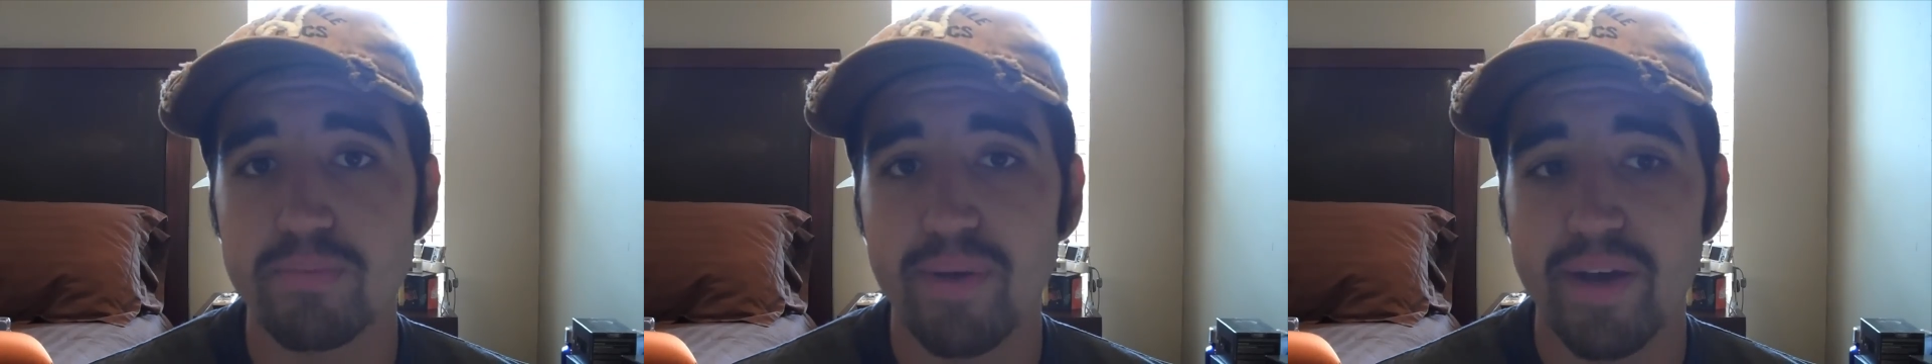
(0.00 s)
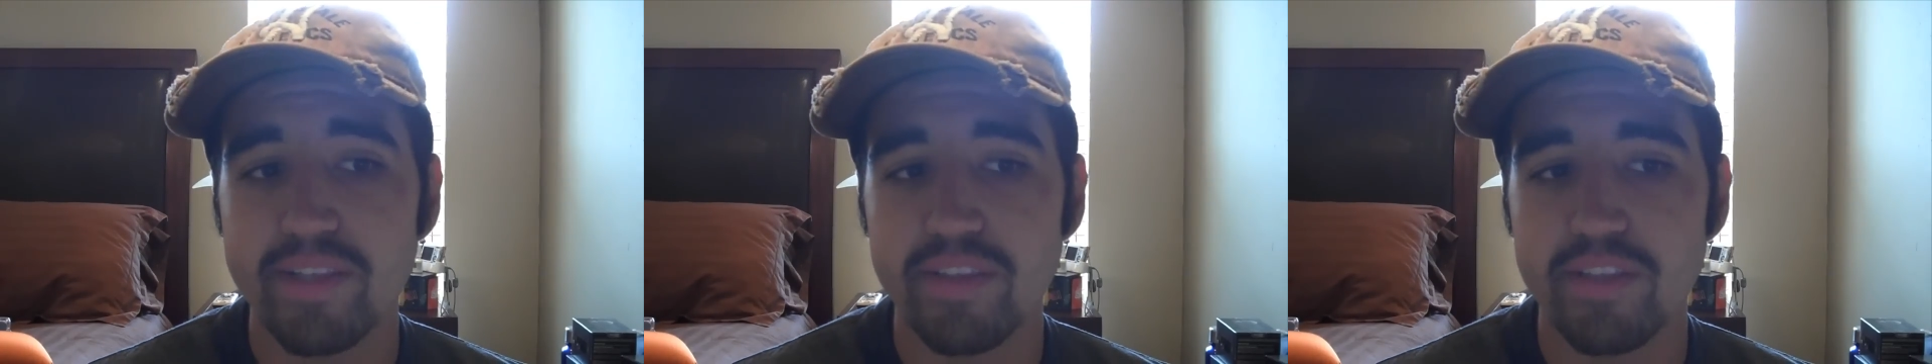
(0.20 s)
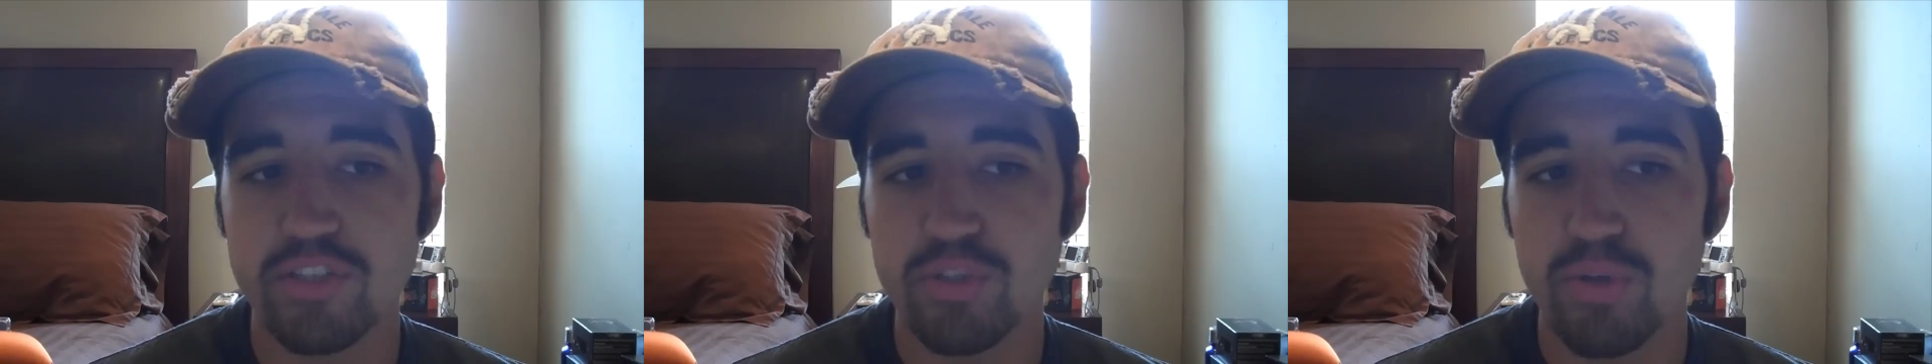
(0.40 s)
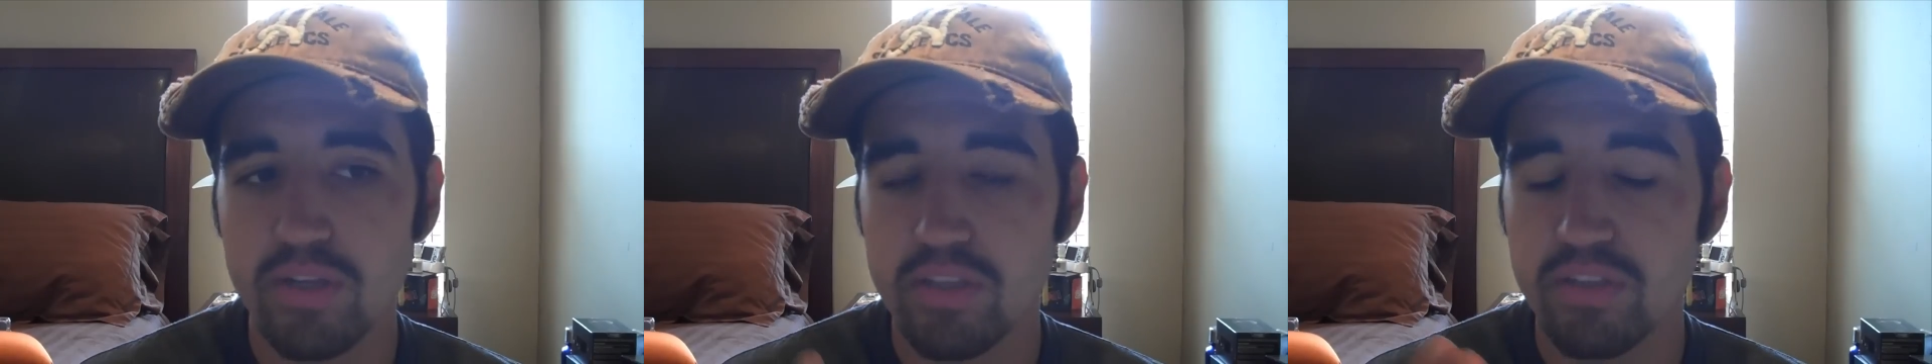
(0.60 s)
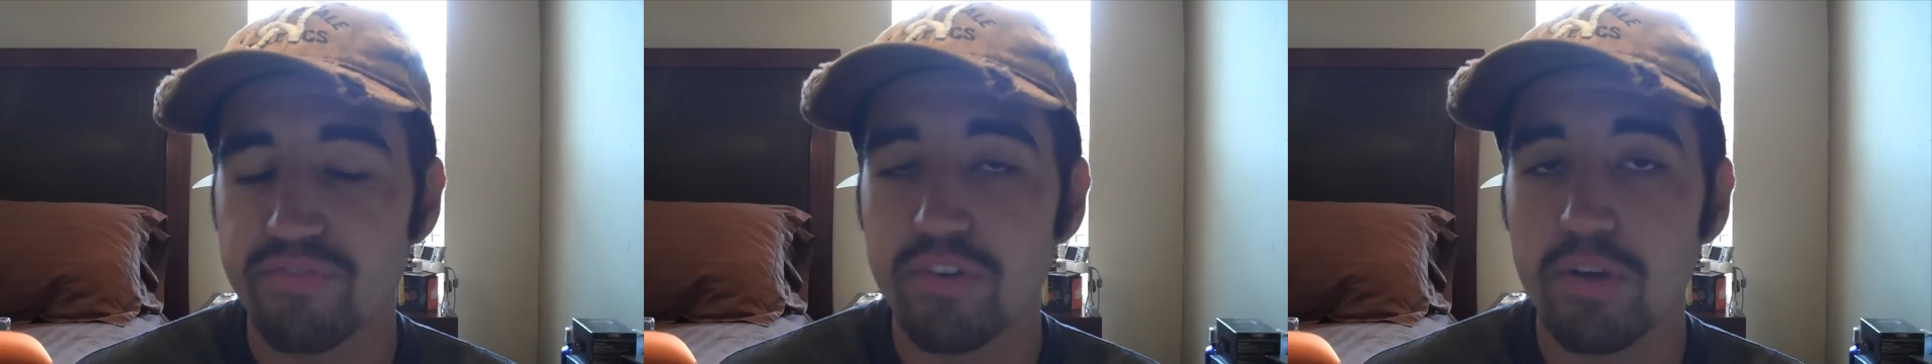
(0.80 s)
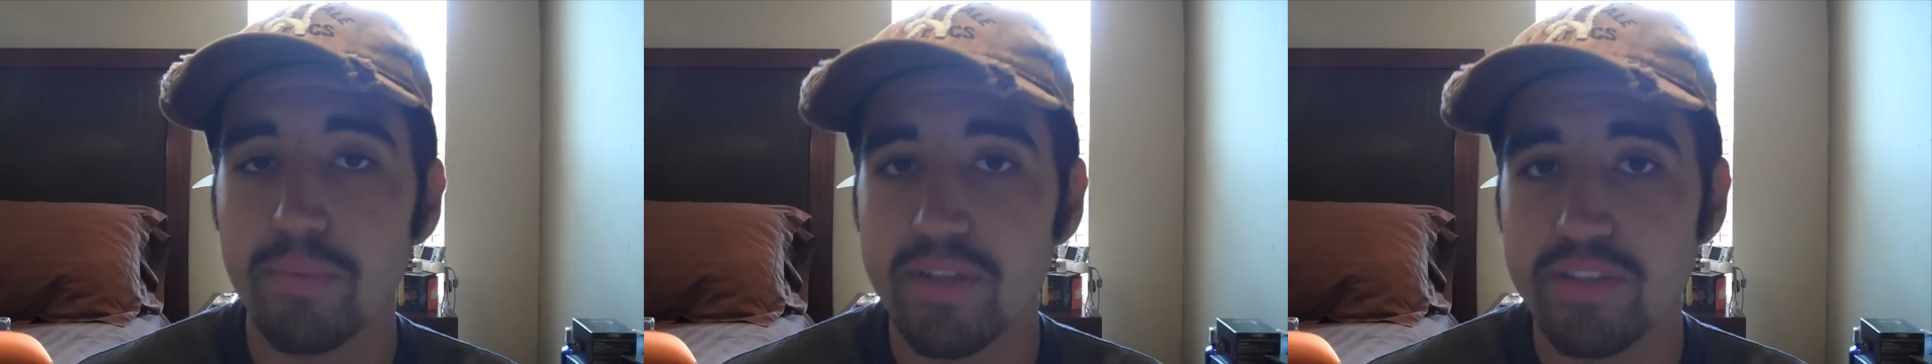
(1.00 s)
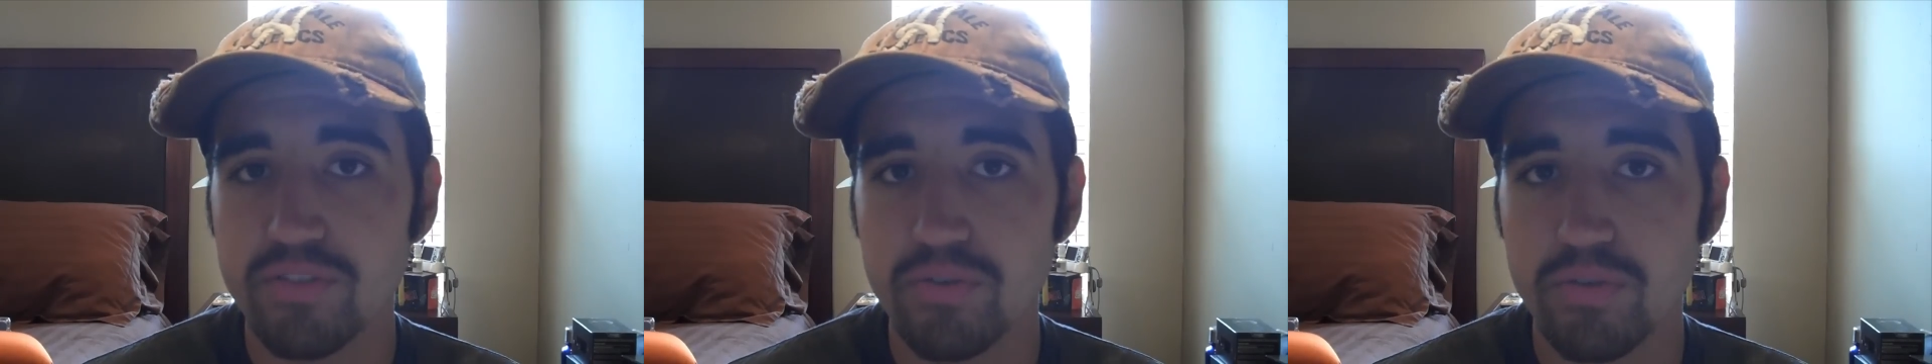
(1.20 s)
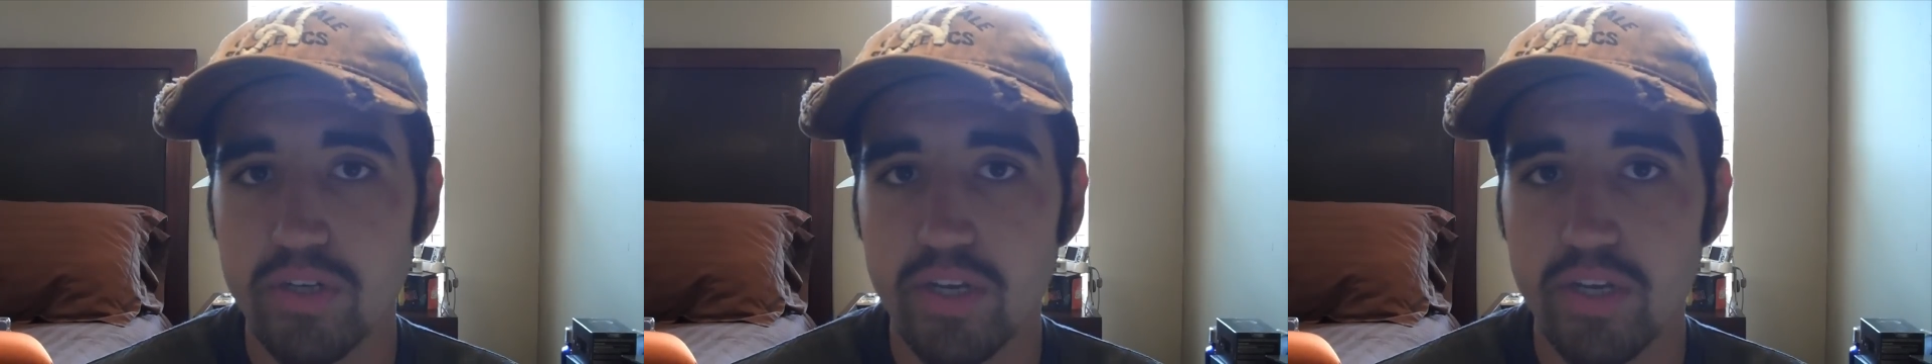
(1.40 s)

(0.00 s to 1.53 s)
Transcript: buy things directly from that store,